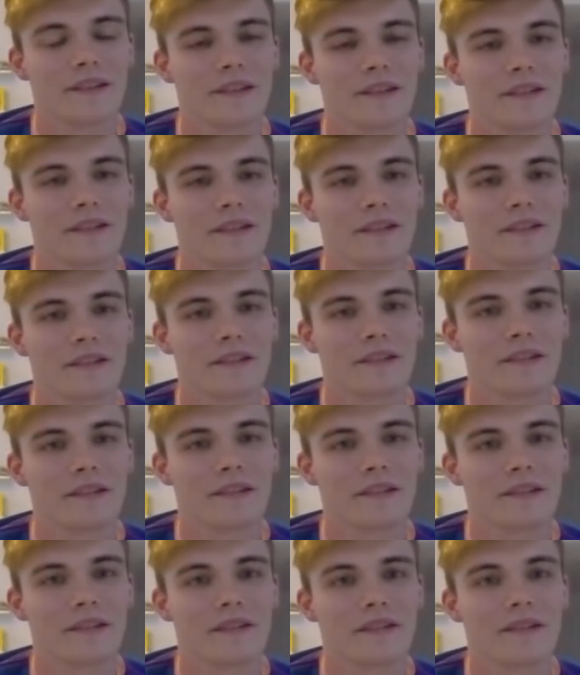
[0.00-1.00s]

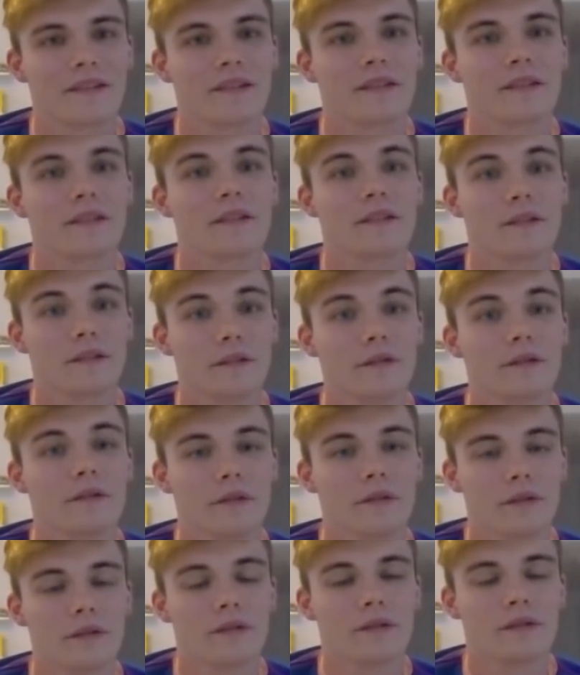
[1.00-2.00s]

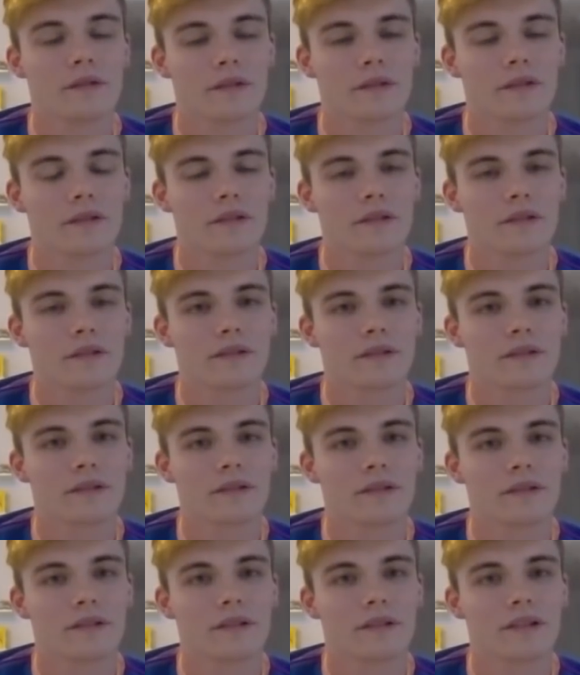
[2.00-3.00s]

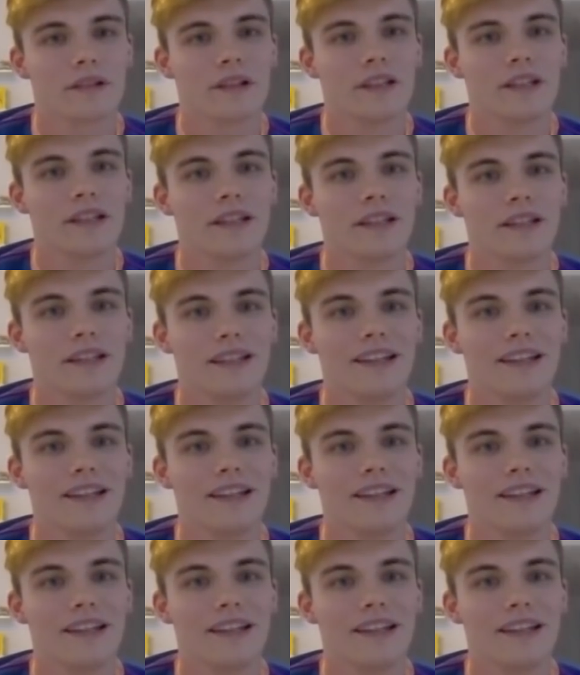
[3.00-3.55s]
(not speaking)